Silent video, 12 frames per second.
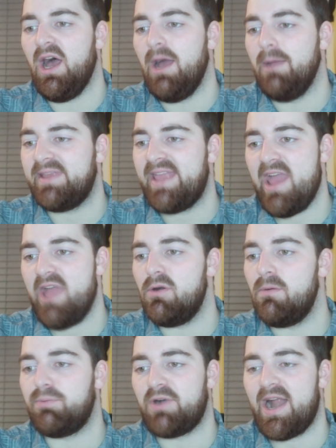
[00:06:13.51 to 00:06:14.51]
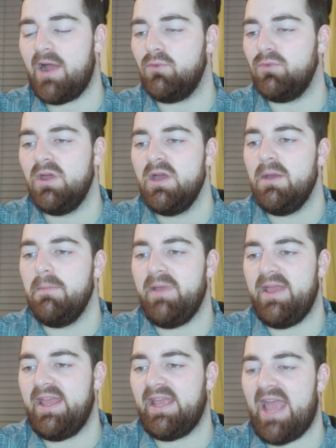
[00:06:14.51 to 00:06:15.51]
Kieran Brown
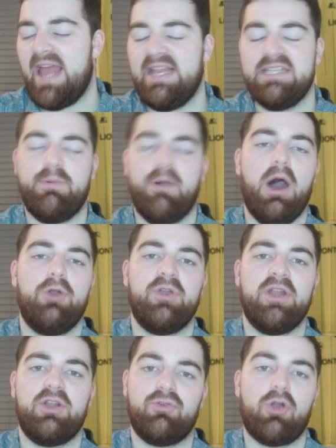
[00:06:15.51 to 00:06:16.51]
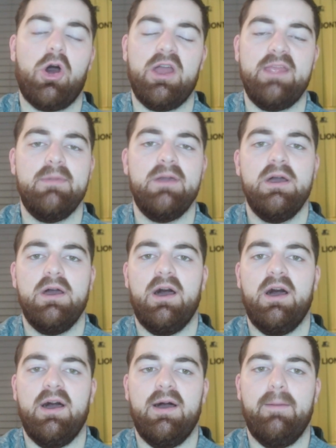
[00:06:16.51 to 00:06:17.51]
being Elliot's partner in crime,
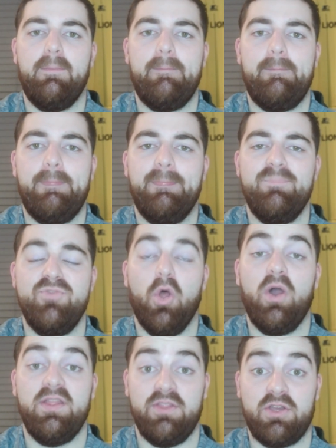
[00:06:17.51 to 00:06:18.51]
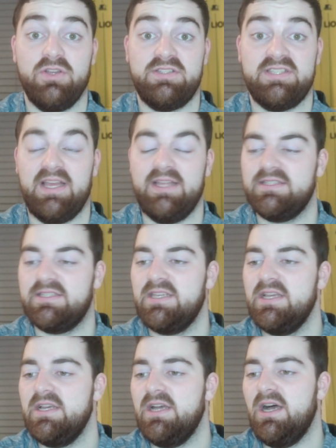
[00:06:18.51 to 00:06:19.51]
not in the good sense
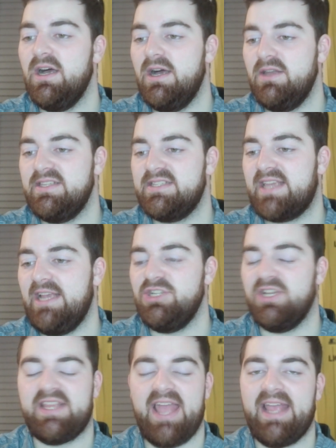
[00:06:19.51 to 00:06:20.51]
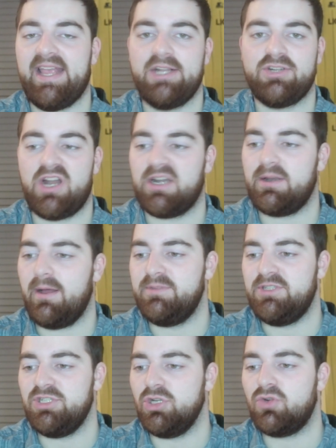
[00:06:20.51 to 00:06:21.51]
on this occasion, again getting dragged out of
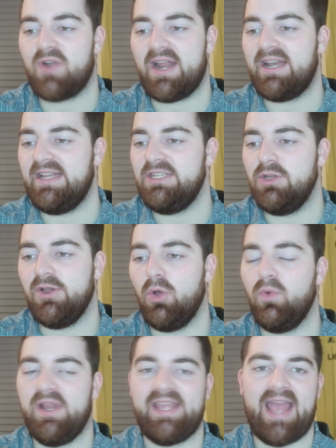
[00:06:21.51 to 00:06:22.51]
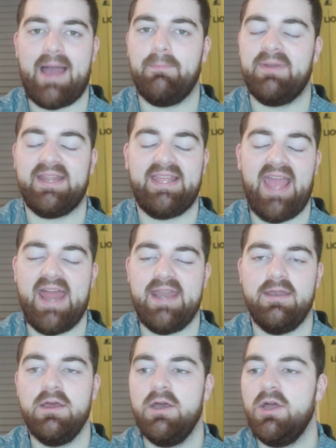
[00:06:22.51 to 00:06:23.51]
position, and Greg Lee doing all he can, but again
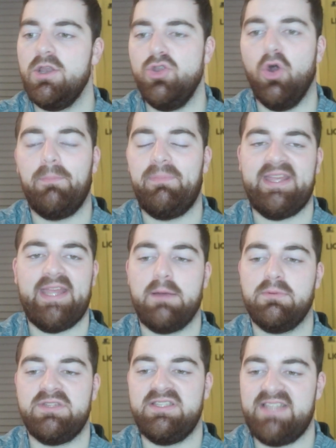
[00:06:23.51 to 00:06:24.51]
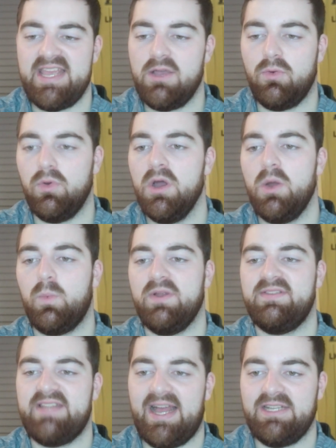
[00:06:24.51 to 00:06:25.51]
not being able to deal with
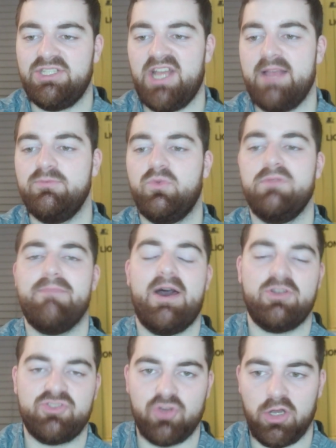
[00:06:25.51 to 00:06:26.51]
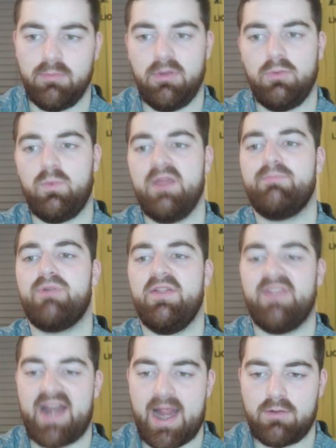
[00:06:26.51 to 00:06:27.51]
Dan James, with Manor Solomon, with
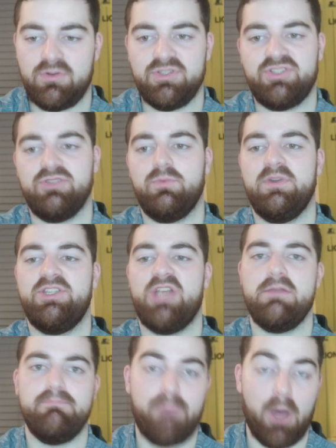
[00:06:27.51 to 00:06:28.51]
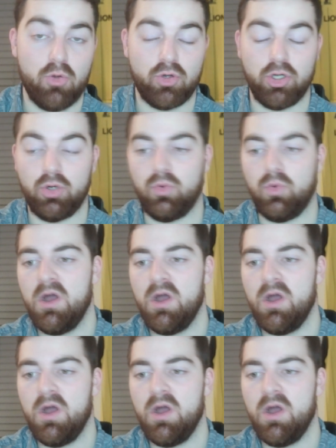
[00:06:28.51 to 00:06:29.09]
Brendan Aronson, with Jaden Bogle,